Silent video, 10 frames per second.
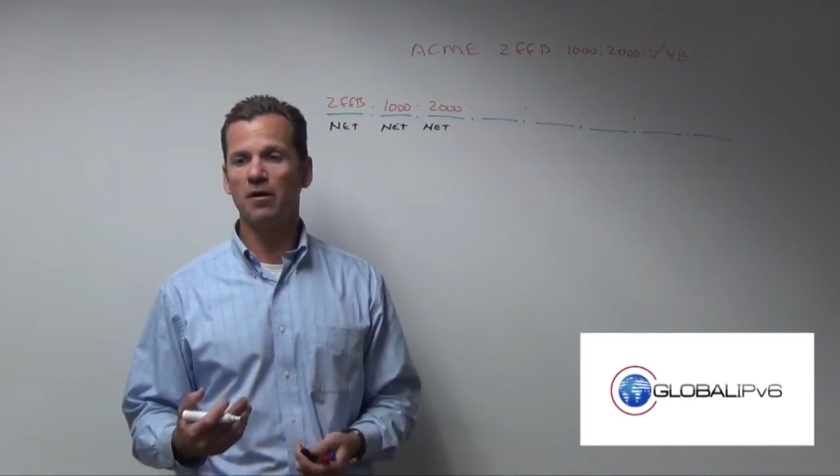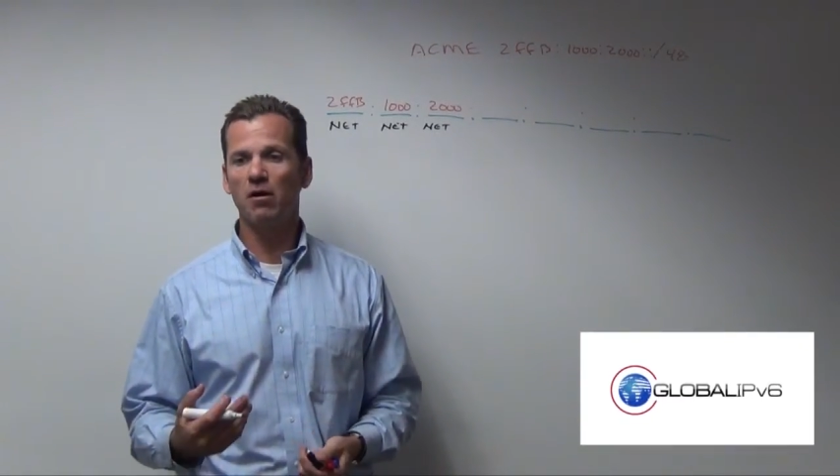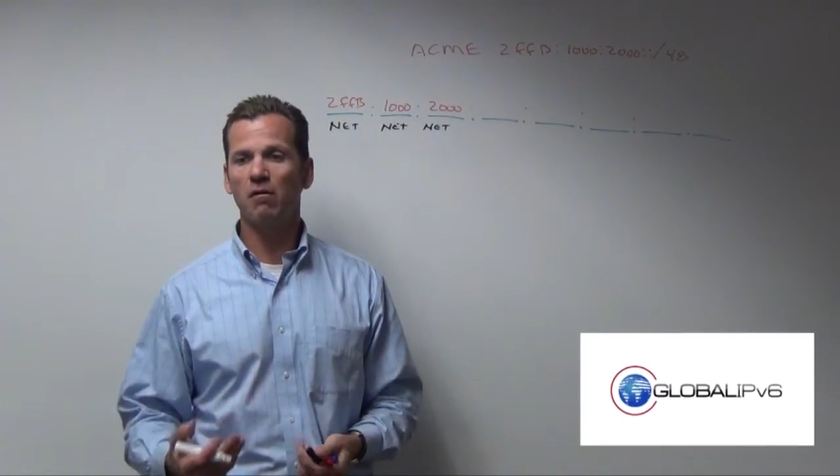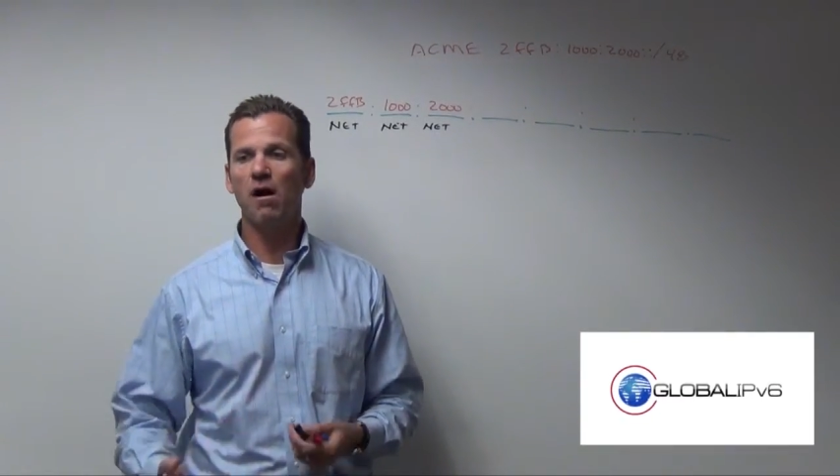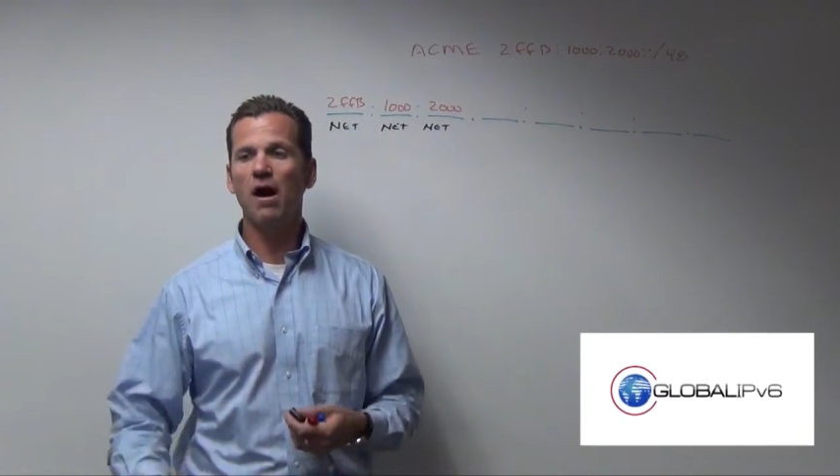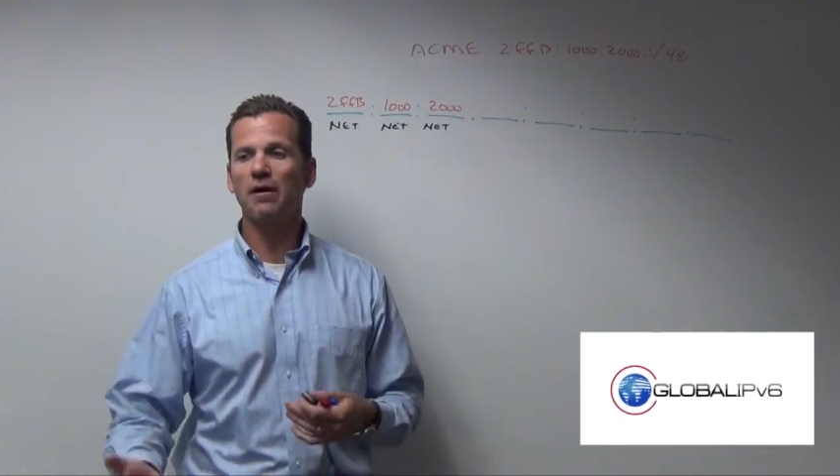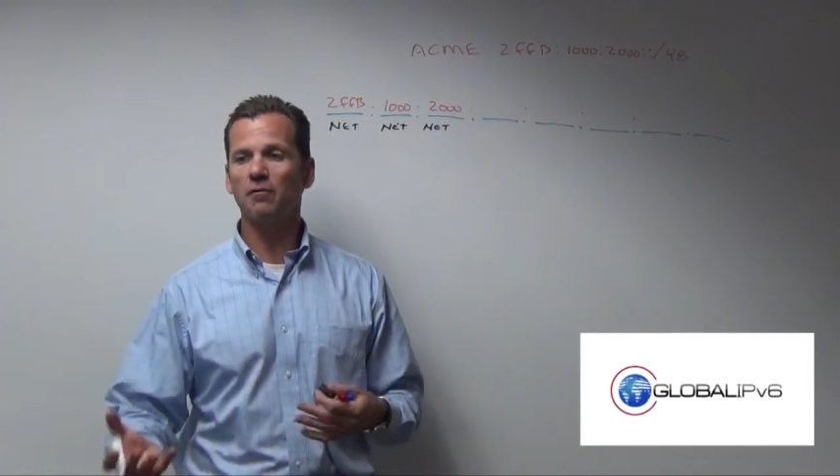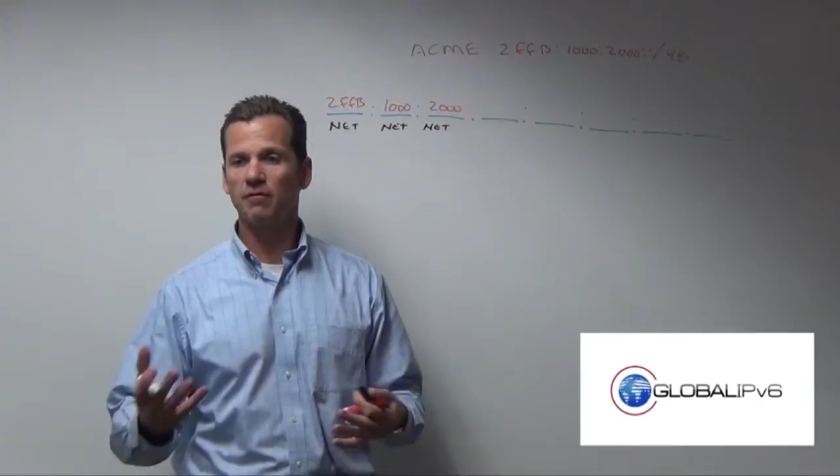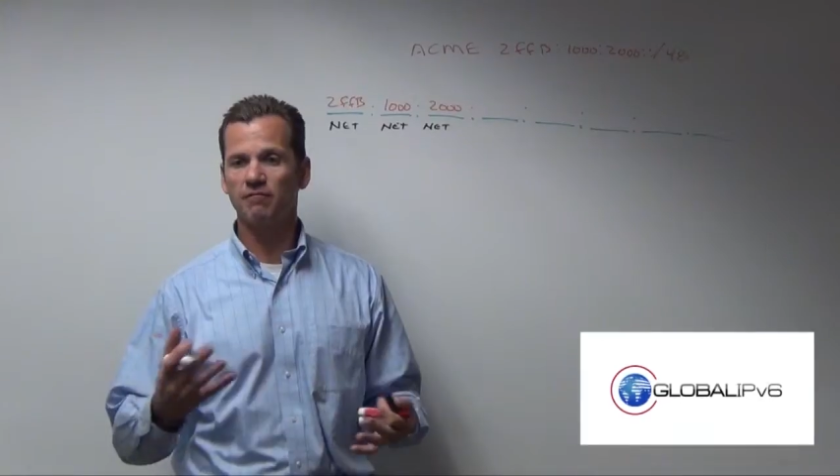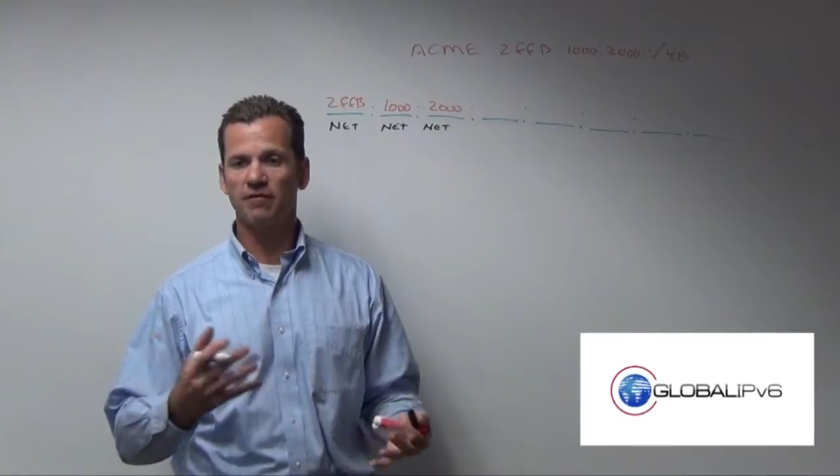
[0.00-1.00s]
call
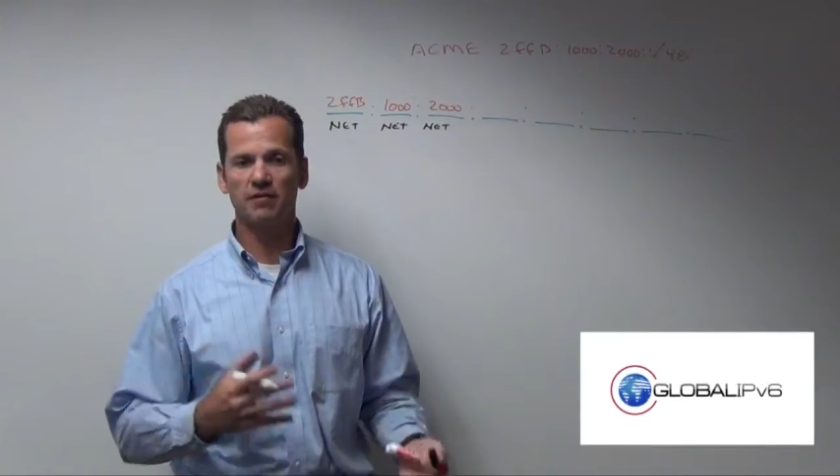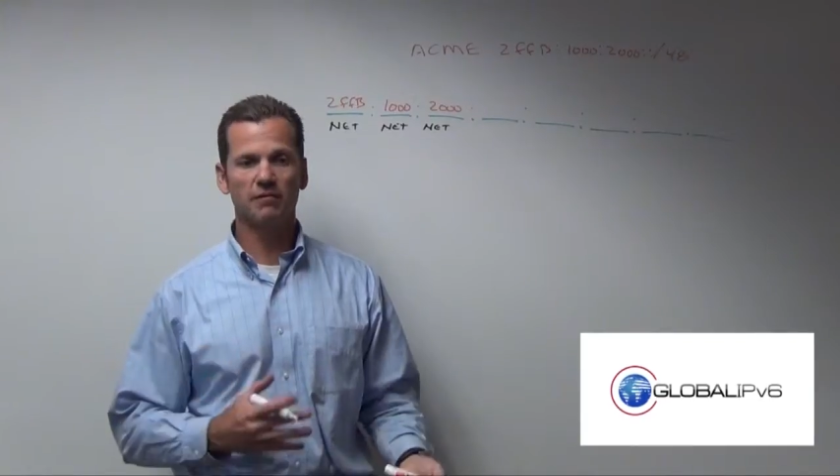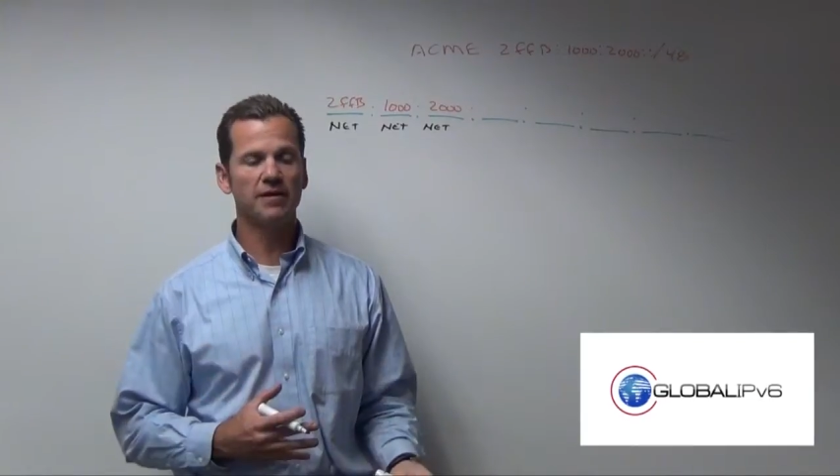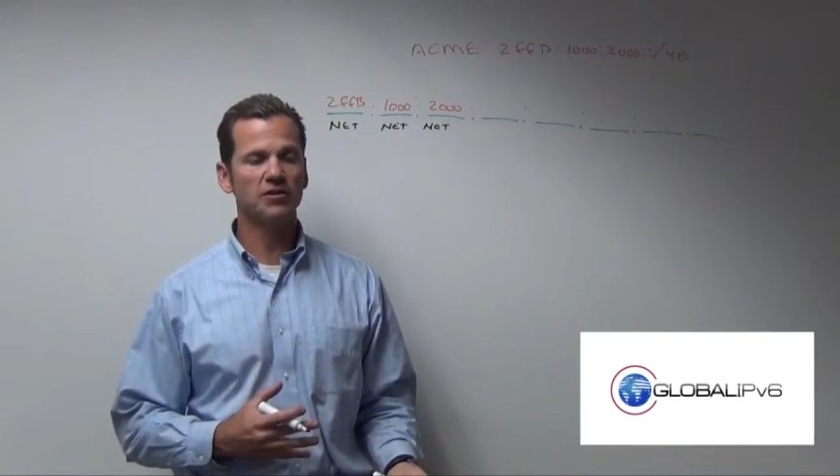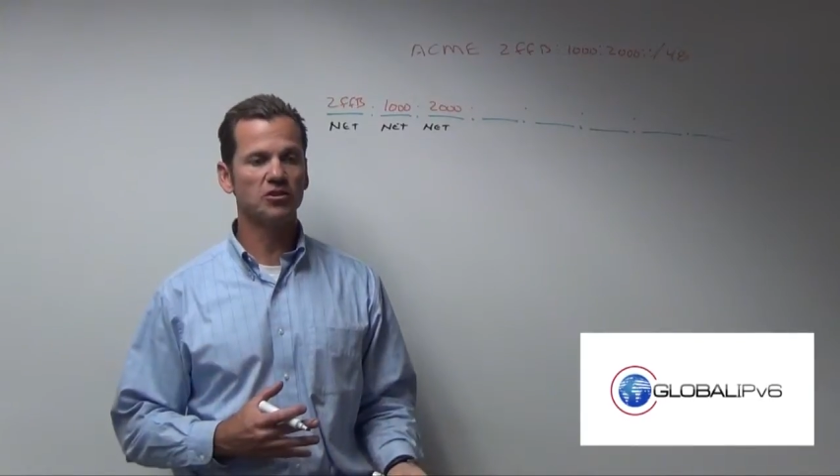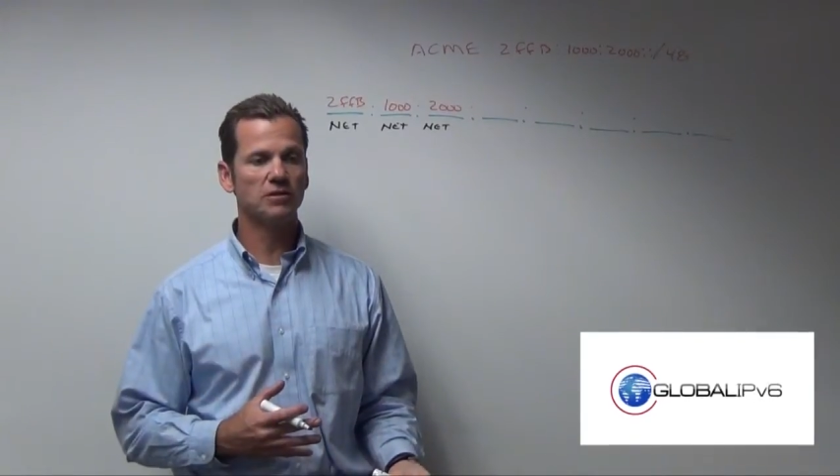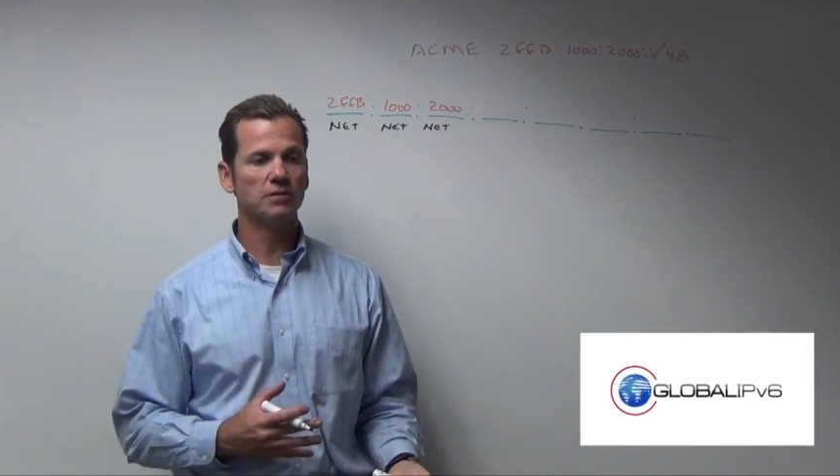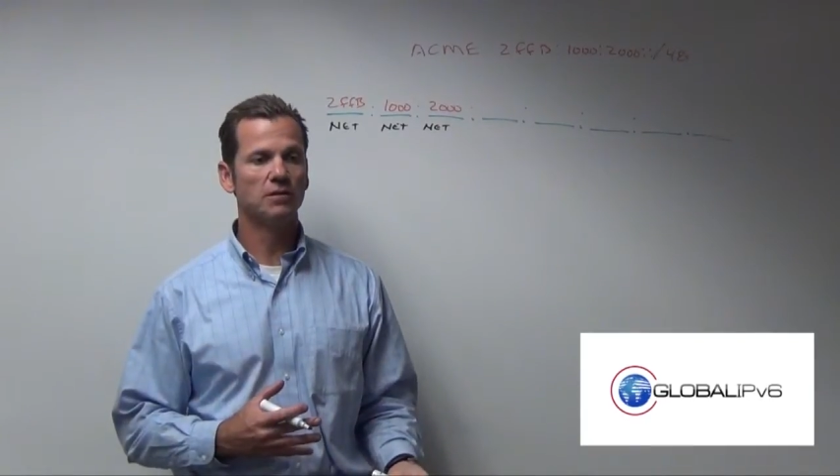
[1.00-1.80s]
auto configuration.